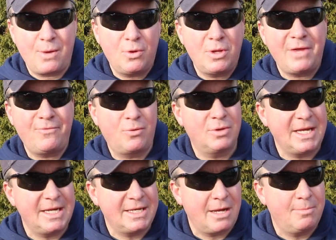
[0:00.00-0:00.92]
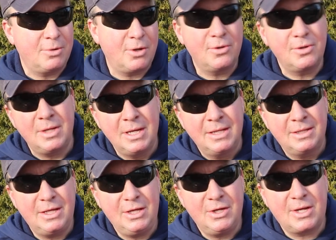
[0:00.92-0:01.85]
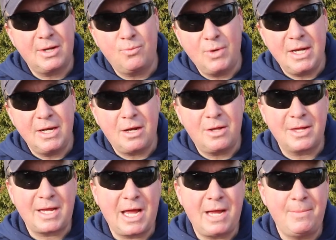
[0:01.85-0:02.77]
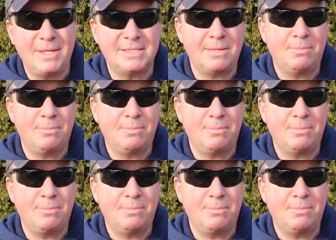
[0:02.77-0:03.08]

I will have a link down below that you can read all the comments.